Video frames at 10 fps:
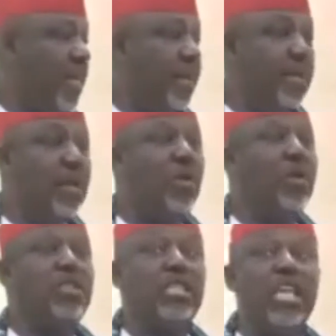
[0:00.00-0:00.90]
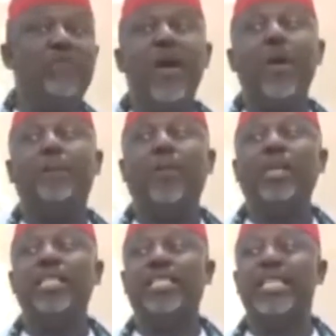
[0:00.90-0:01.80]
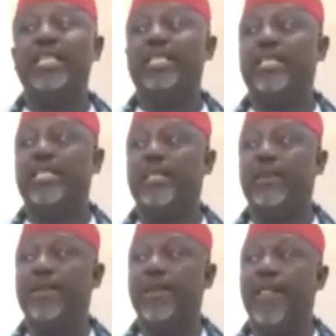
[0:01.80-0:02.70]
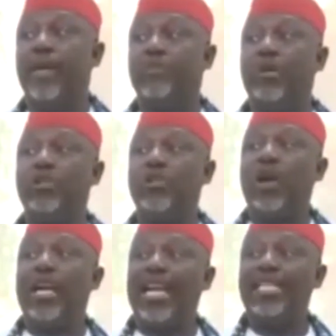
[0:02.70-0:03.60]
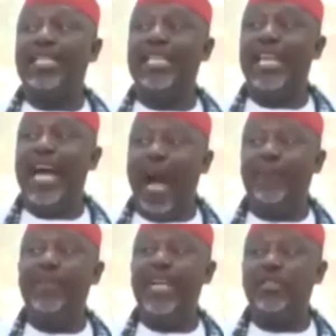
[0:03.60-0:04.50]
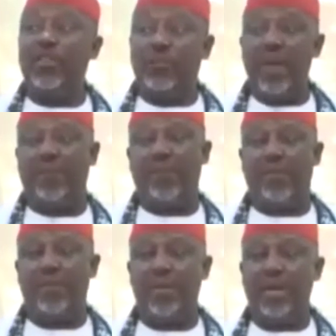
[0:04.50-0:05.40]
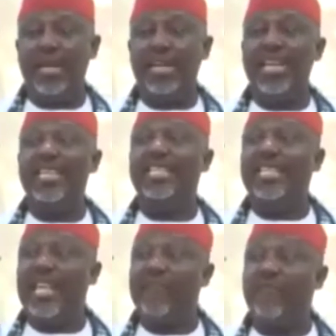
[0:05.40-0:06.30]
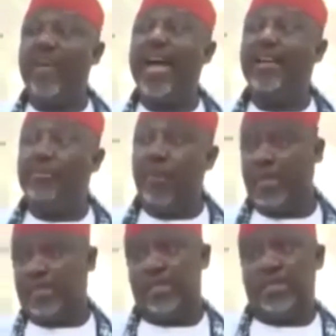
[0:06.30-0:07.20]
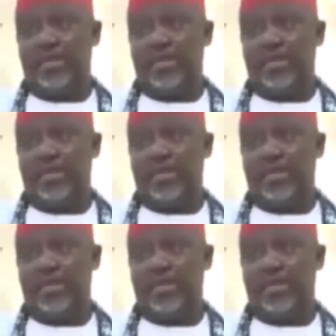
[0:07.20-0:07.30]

Because if our policies does not guarantee the happiness of people, then it is a failed policy.